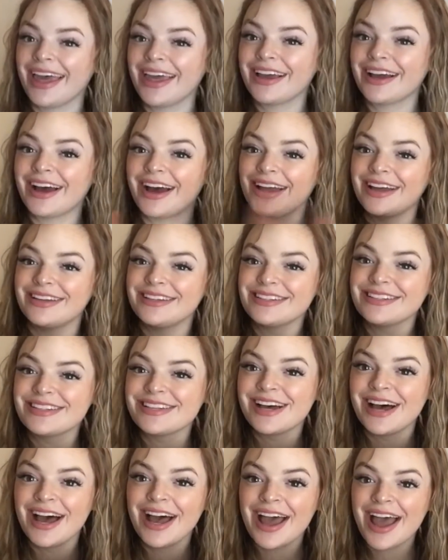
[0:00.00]
Hey
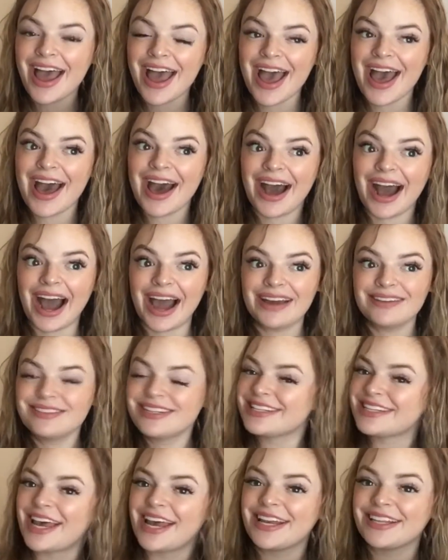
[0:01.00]
guys, I've
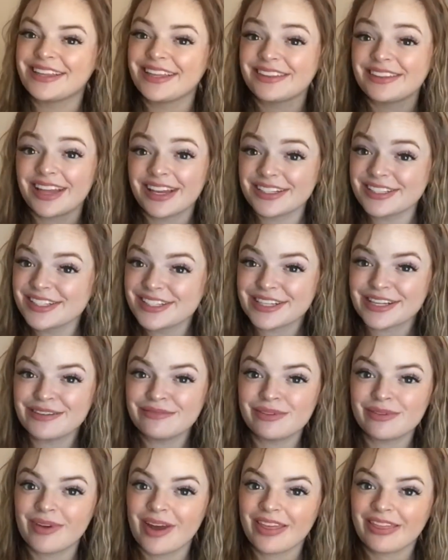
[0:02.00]
decided that that's just
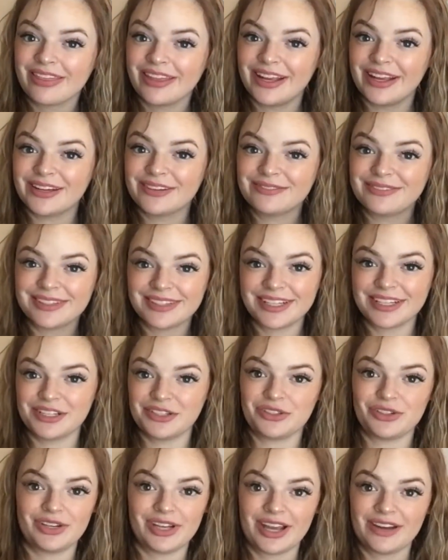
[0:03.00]
gonna be my thing for the
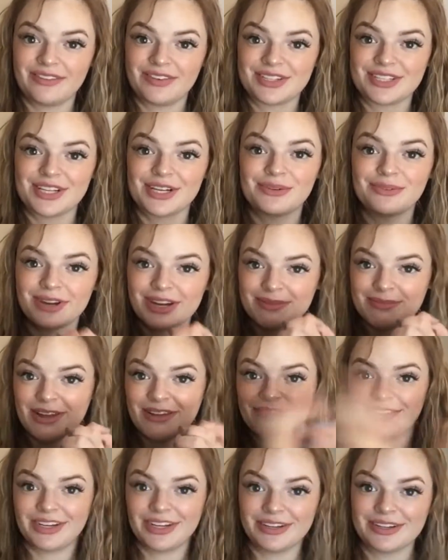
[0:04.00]
intro to every single one of
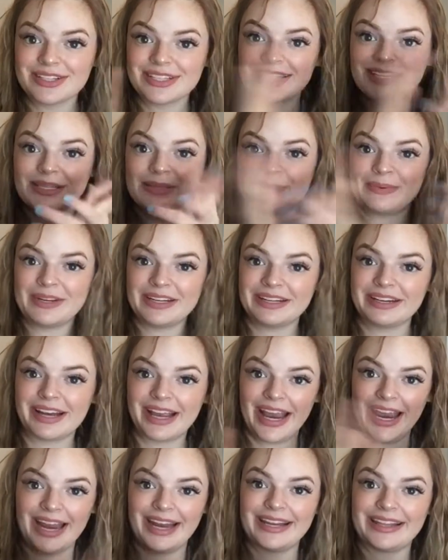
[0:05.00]
my videos, this weird
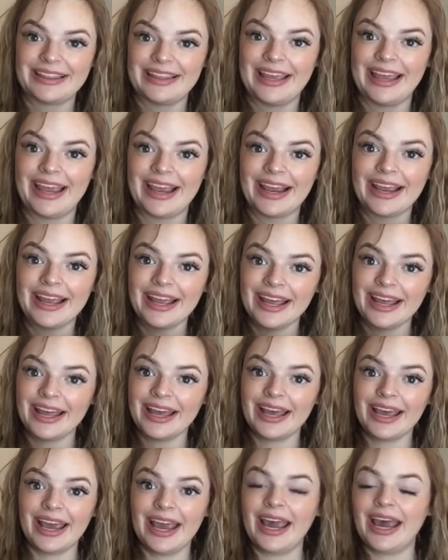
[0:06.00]
hand thing,
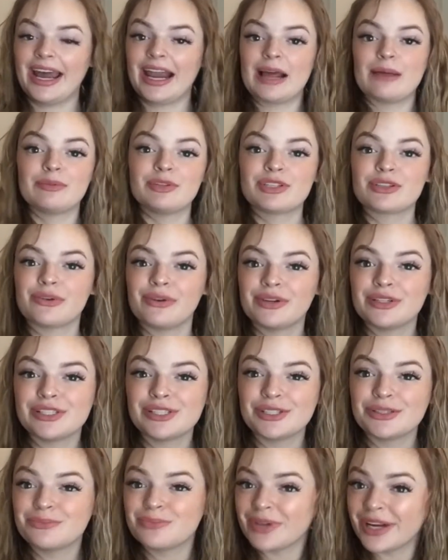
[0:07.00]
and I'm just going
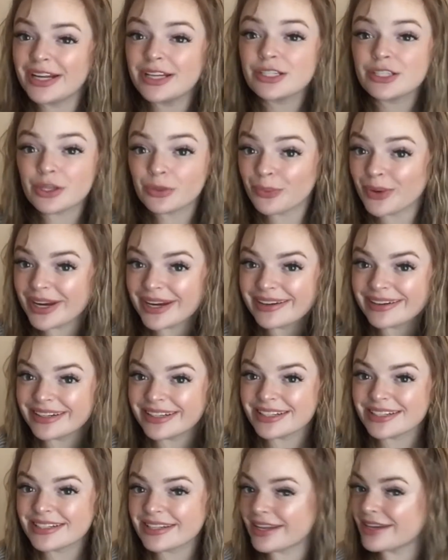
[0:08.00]
to embrace the
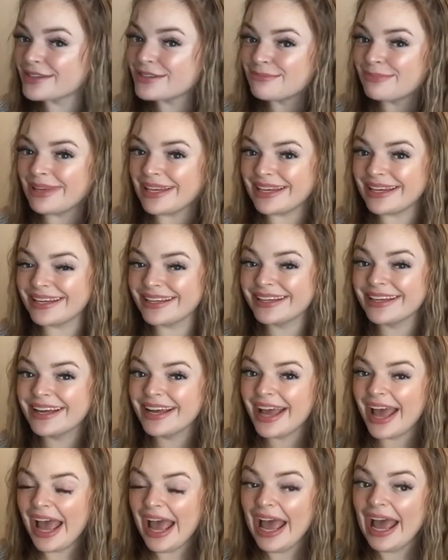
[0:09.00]
weirdness that is me
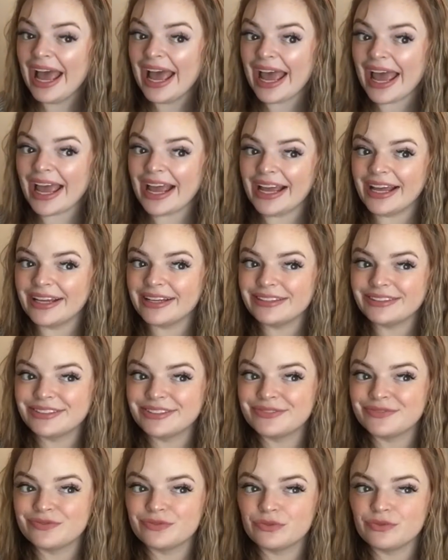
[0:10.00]

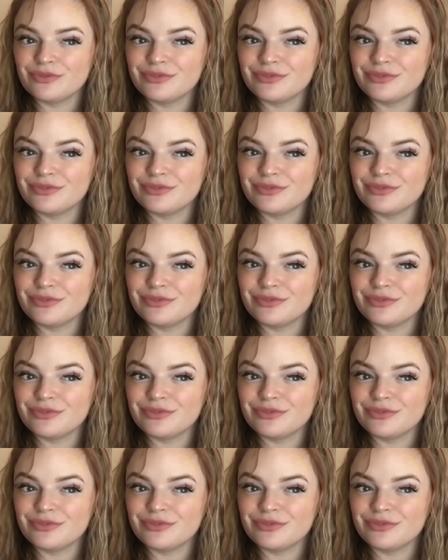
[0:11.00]
and